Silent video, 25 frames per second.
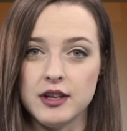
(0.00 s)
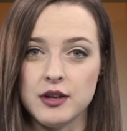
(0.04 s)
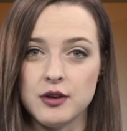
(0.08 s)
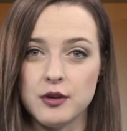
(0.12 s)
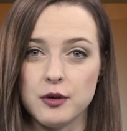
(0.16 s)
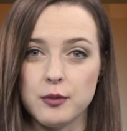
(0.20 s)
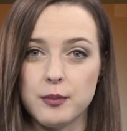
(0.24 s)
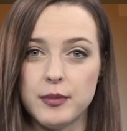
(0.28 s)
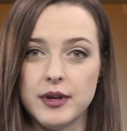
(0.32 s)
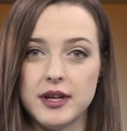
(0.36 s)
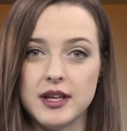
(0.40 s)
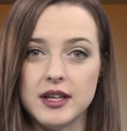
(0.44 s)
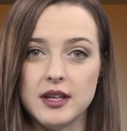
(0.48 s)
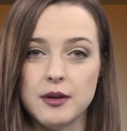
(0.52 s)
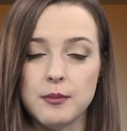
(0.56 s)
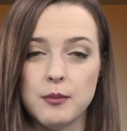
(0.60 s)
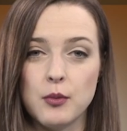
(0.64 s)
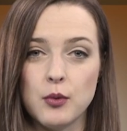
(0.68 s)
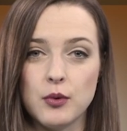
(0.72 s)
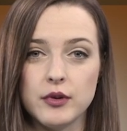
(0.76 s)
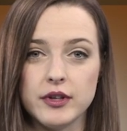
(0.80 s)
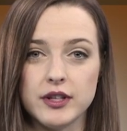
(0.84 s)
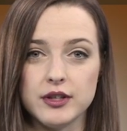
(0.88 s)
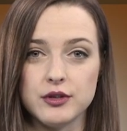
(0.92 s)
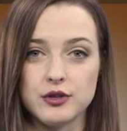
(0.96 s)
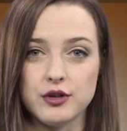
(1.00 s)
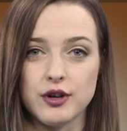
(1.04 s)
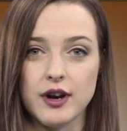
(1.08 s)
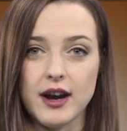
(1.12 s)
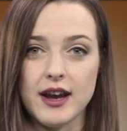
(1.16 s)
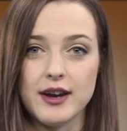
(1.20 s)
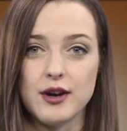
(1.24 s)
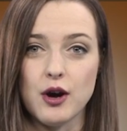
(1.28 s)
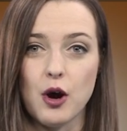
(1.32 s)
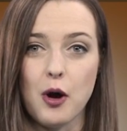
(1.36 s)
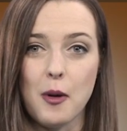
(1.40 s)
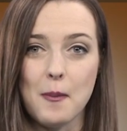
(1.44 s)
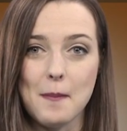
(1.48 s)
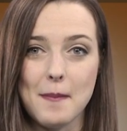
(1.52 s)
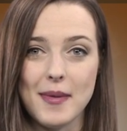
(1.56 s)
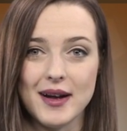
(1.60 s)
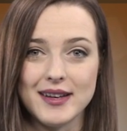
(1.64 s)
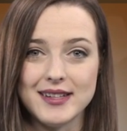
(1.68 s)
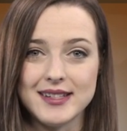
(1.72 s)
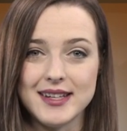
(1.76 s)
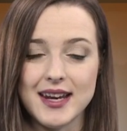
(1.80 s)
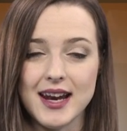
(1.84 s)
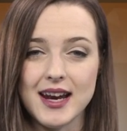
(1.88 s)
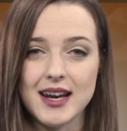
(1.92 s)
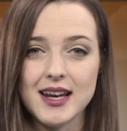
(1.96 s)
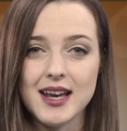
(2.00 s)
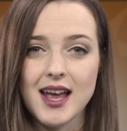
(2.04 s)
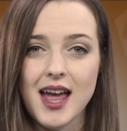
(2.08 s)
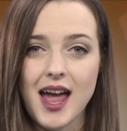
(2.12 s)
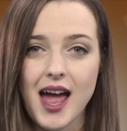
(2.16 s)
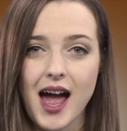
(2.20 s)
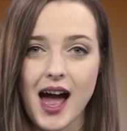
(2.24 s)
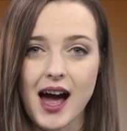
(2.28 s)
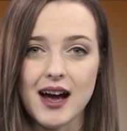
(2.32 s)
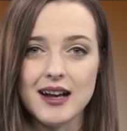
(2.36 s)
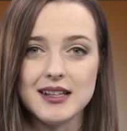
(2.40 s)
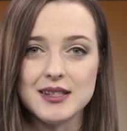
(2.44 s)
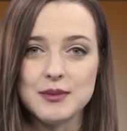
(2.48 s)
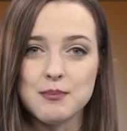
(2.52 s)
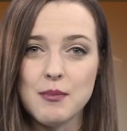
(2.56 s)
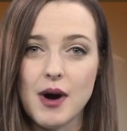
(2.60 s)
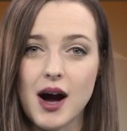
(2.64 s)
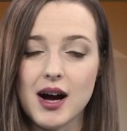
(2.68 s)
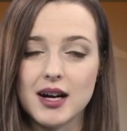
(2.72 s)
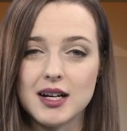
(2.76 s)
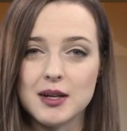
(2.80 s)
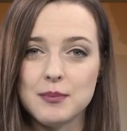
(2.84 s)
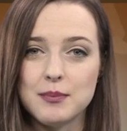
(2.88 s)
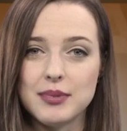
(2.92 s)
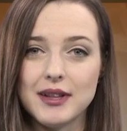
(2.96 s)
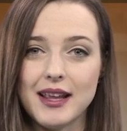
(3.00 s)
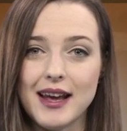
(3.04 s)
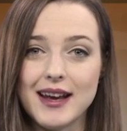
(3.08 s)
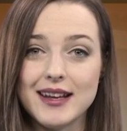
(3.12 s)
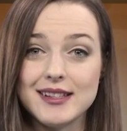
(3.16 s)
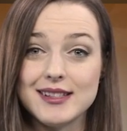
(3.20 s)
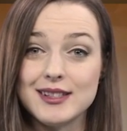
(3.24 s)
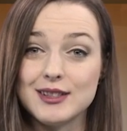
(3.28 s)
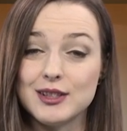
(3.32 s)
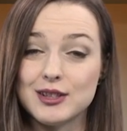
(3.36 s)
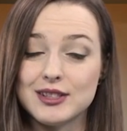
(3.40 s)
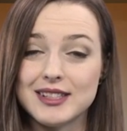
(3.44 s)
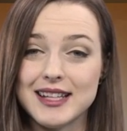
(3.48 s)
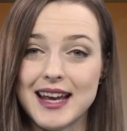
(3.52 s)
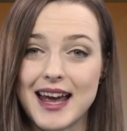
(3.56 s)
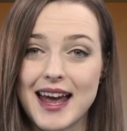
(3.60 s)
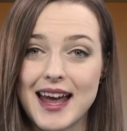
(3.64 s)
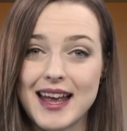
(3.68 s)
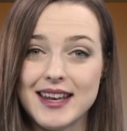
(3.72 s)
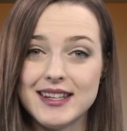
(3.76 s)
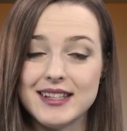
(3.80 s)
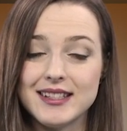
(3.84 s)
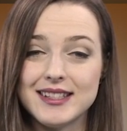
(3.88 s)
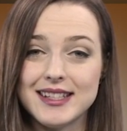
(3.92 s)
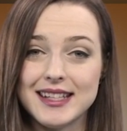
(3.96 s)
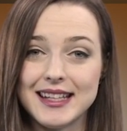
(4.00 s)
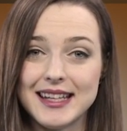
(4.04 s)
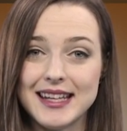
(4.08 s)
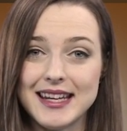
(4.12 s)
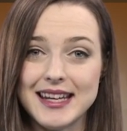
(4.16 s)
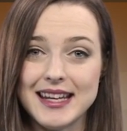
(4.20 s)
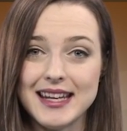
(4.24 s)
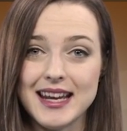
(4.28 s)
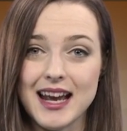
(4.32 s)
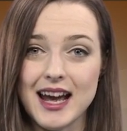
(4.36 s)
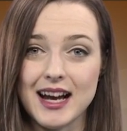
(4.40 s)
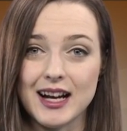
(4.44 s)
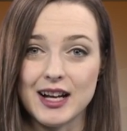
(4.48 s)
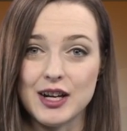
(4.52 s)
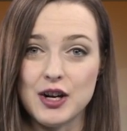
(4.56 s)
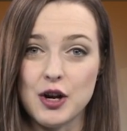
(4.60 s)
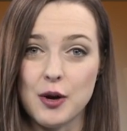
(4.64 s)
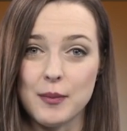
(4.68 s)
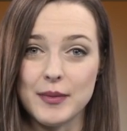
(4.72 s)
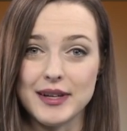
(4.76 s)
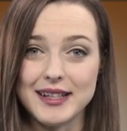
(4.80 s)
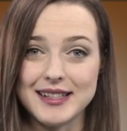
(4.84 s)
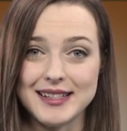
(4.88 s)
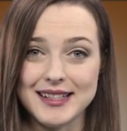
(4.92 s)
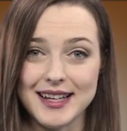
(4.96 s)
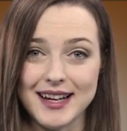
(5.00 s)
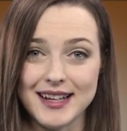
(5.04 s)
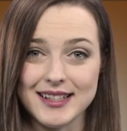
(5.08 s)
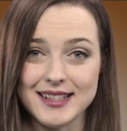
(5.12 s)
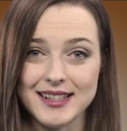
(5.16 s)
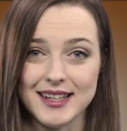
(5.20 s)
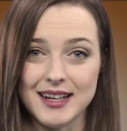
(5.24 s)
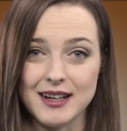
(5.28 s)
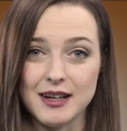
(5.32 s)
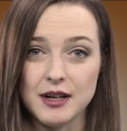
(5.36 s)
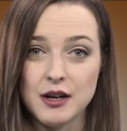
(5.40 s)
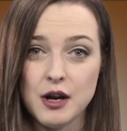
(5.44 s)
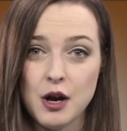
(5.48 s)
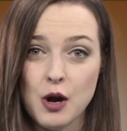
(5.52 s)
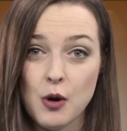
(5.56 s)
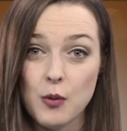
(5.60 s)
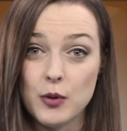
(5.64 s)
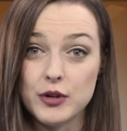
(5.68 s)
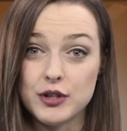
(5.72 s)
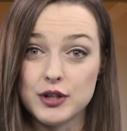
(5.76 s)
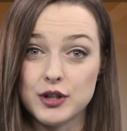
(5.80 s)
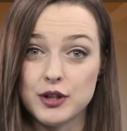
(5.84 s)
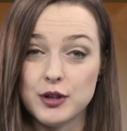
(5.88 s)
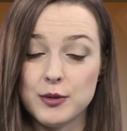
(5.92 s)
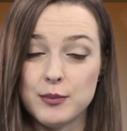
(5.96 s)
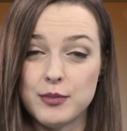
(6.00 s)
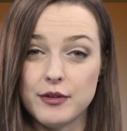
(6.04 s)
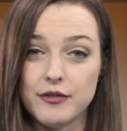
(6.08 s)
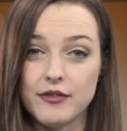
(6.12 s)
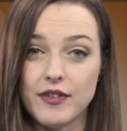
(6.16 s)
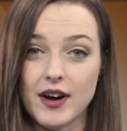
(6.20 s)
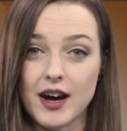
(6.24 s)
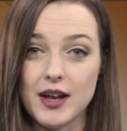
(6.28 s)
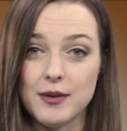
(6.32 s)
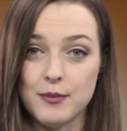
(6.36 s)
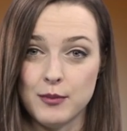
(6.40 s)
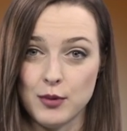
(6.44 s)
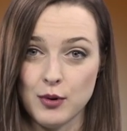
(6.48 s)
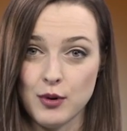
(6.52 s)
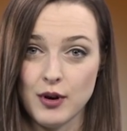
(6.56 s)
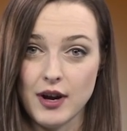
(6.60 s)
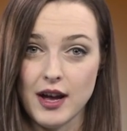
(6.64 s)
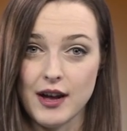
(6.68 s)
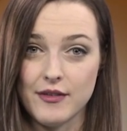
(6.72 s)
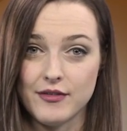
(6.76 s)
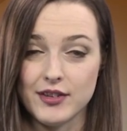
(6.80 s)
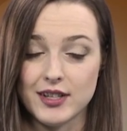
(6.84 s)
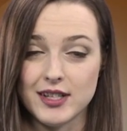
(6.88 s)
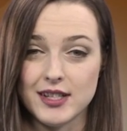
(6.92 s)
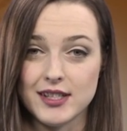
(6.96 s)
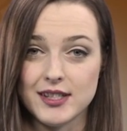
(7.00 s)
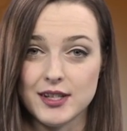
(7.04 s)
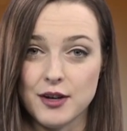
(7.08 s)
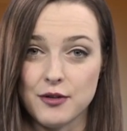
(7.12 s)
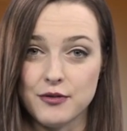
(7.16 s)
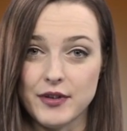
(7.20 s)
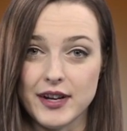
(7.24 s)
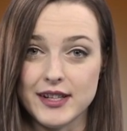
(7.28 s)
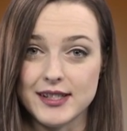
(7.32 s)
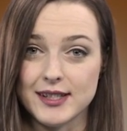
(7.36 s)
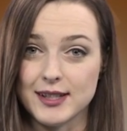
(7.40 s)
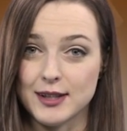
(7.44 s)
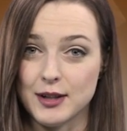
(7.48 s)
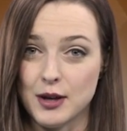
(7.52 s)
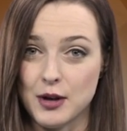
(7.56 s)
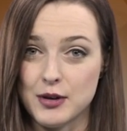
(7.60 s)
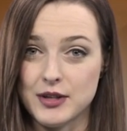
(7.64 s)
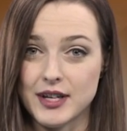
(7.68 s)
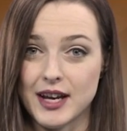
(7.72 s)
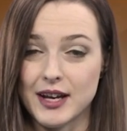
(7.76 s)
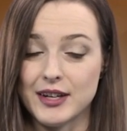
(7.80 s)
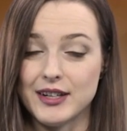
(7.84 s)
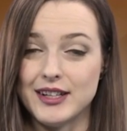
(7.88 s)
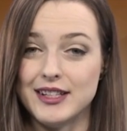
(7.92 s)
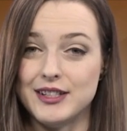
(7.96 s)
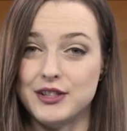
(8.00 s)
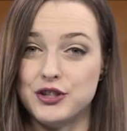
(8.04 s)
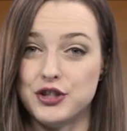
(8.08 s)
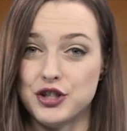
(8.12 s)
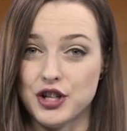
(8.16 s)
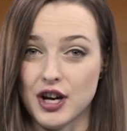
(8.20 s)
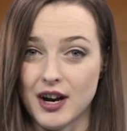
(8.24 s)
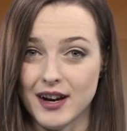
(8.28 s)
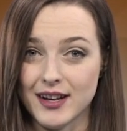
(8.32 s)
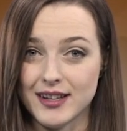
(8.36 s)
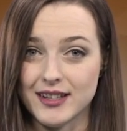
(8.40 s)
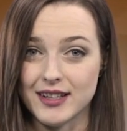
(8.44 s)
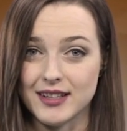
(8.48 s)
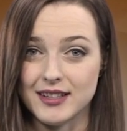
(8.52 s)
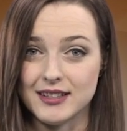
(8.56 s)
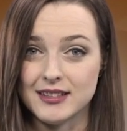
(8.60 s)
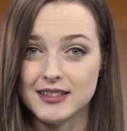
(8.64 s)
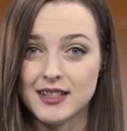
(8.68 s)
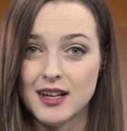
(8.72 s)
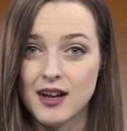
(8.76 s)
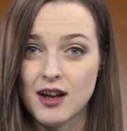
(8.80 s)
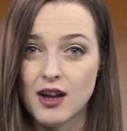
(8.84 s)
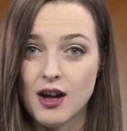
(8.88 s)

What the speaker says: European morning trade on Monday as market players looked ahead to key economic data, which could provide more evidence of a slowdown in China.